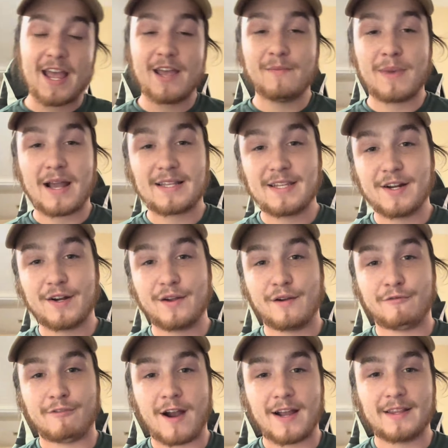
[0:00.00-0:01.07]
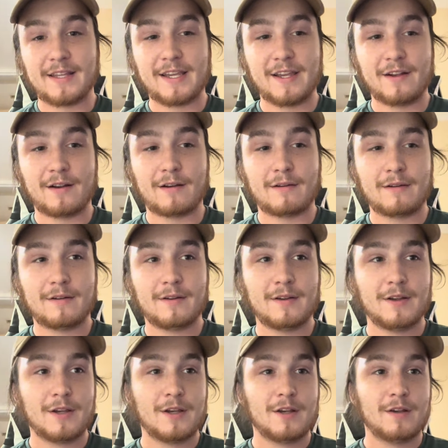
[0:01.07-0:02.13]
and bacteria are finally here.
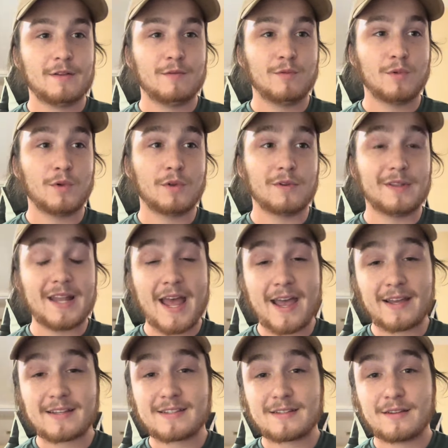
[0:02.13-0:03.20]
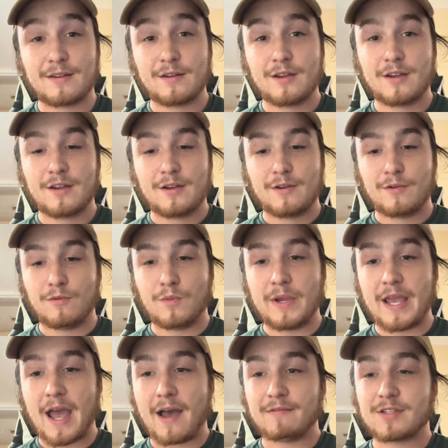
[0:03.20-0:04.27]
Well, next, we
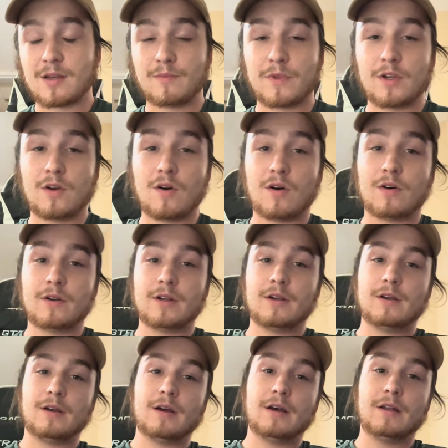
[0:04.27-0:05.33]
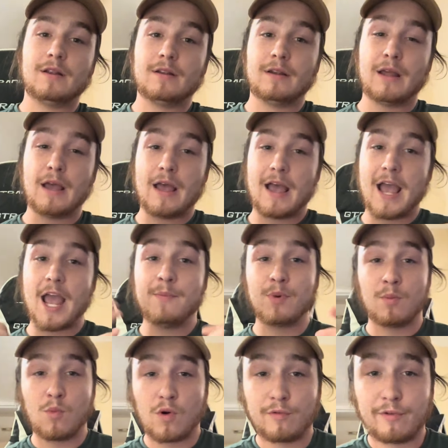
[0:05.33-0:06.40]
have something called an
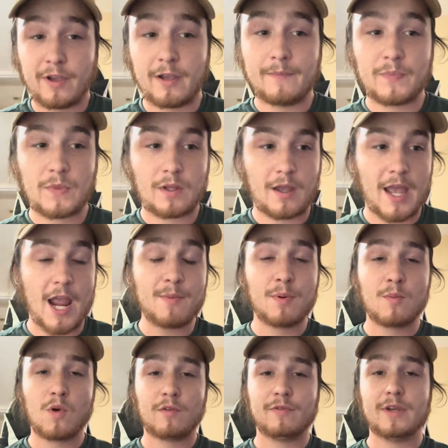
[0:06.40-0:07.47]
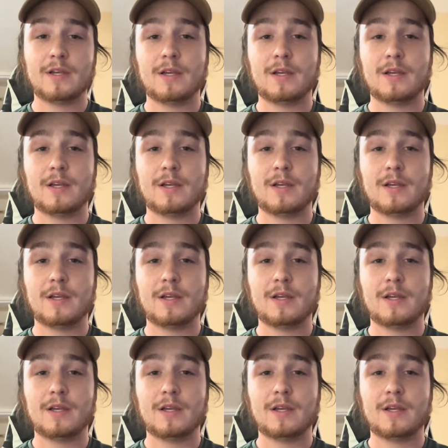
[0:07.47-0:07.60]
apomorphy. Apomorphy